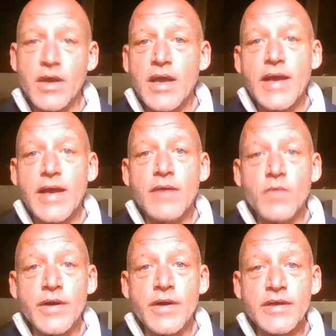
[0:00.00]
How
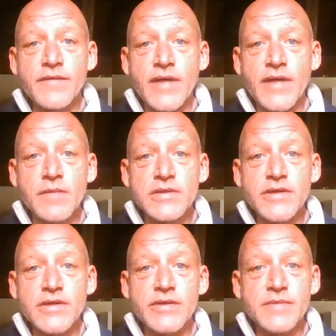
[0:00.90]
widely available is it
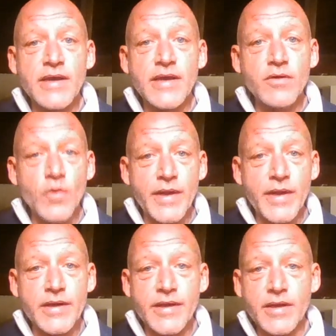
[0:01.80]
going to be? How
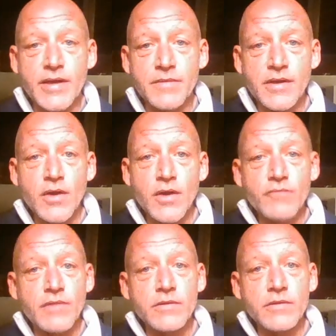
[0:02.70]
quickly can it be
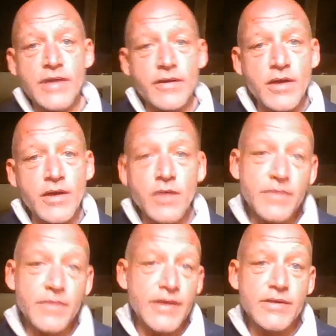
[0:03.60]
rolled out
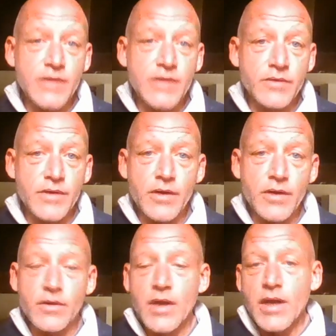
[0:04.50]
globally? Don't know.
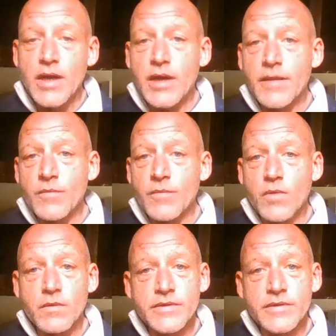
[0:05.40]
What
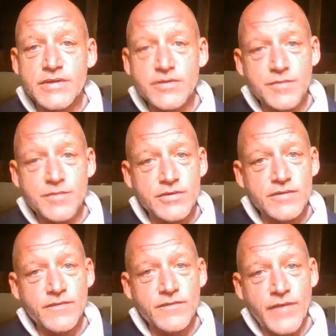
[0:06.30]
will the distribution
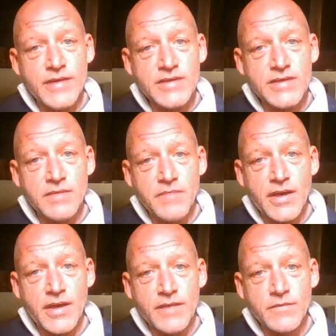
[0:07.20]
of the vaccine
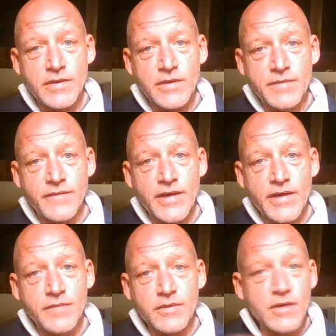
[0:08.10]
be? Will it be
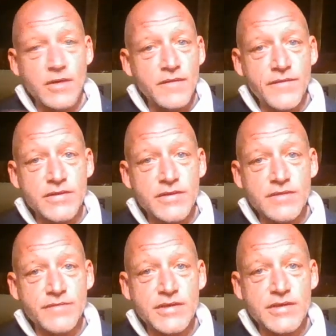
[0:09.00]
available first in
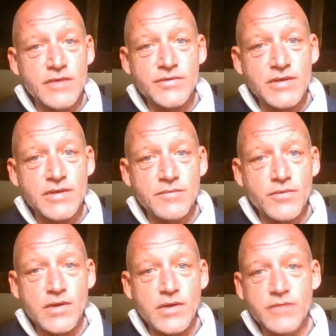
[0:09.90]
rich countries and in
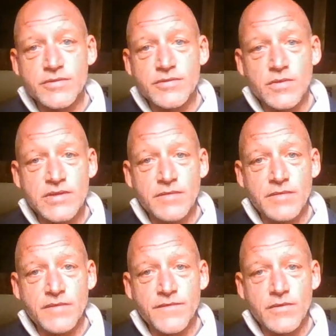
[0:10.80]
poor countries? What does that
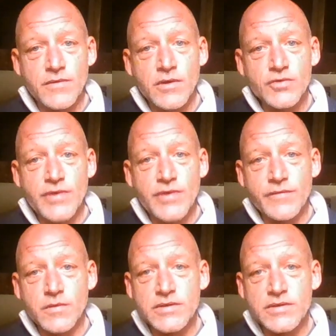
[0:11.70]
mean for travel?
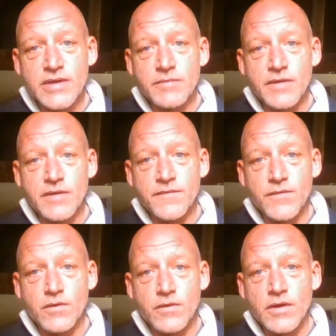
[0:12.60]
What does that mean
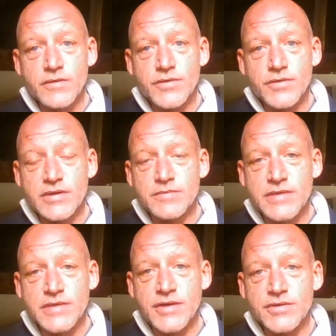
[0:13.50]
for the
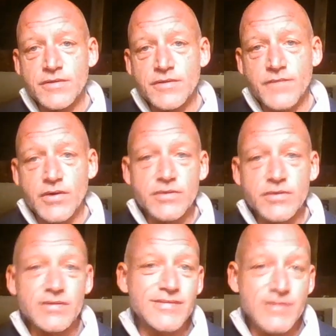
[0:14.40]
transportation of
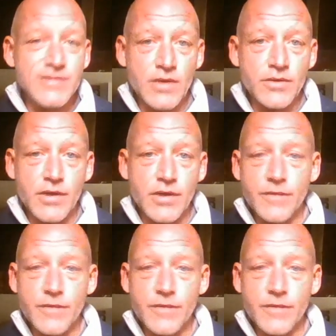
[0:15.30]
goods? Don't know.